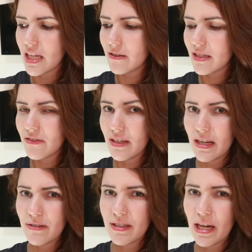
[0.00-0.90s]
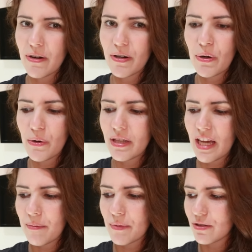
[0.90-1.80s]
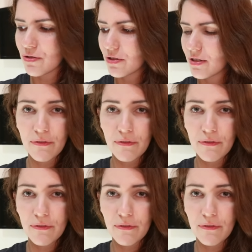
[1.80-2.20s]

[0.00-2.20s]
now that we are on our own, I'm not sure.